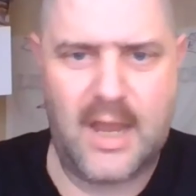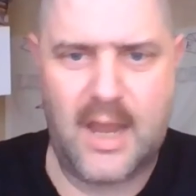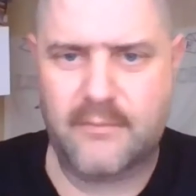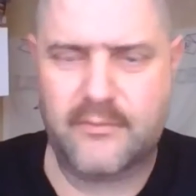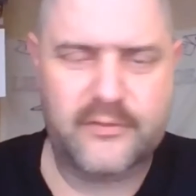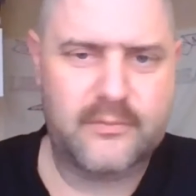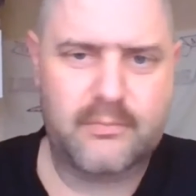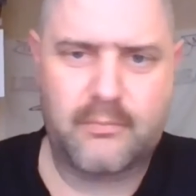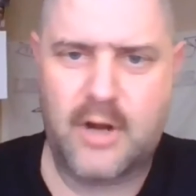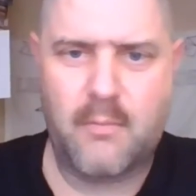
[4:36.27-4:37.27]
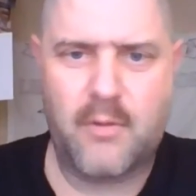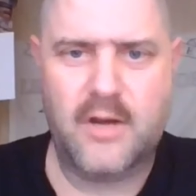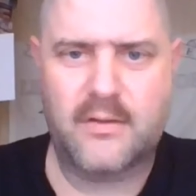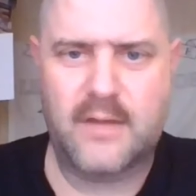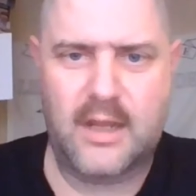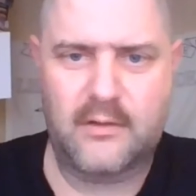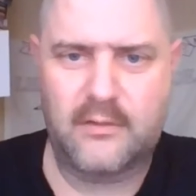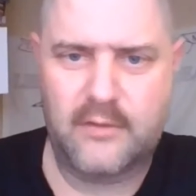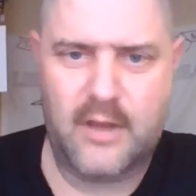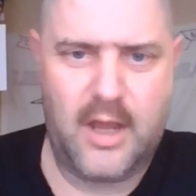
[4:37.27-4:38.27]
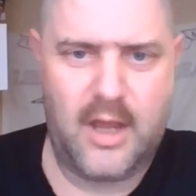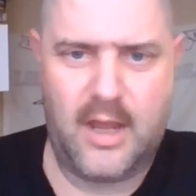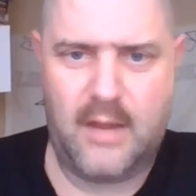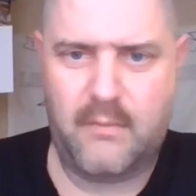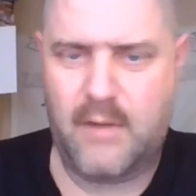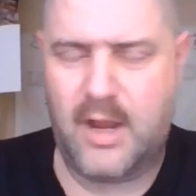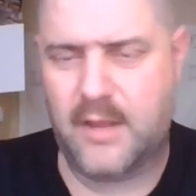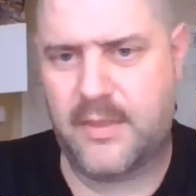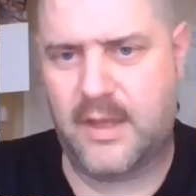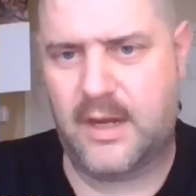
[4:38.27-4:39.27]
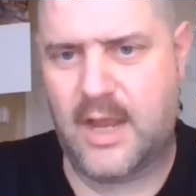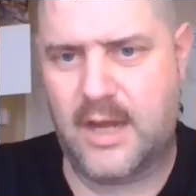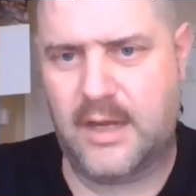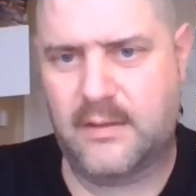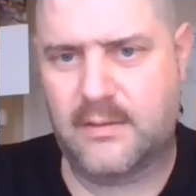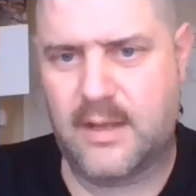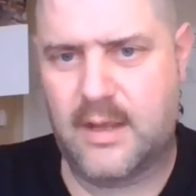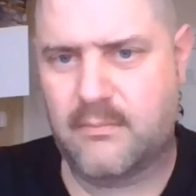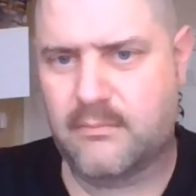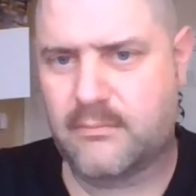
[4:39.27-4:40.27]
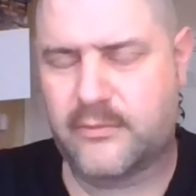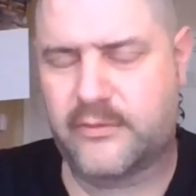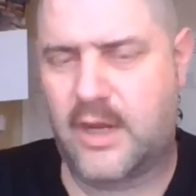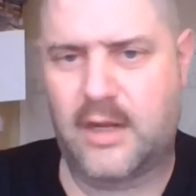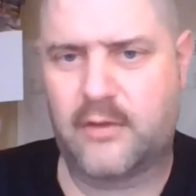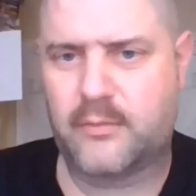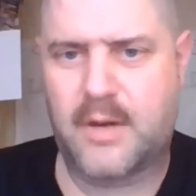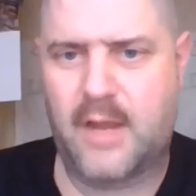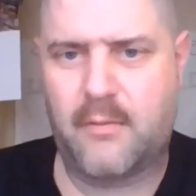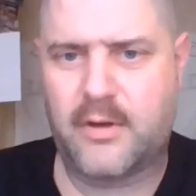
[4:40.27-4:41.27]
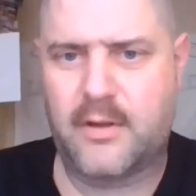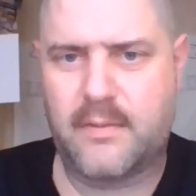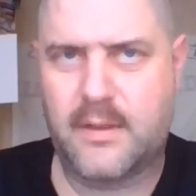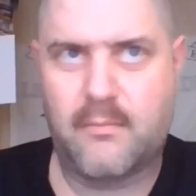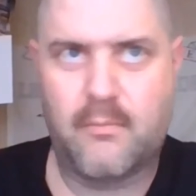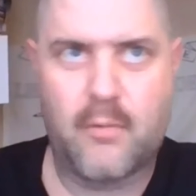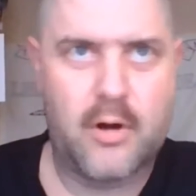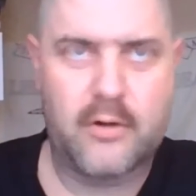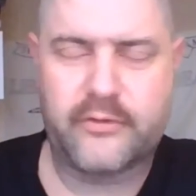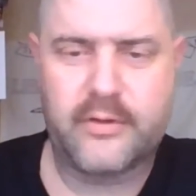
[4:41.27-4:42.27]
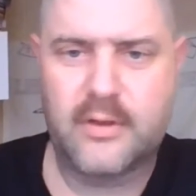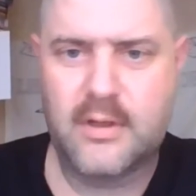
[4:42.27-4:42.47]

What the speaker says: It's one of them weird things. I read a thing on it that was saying it's probably one of the worst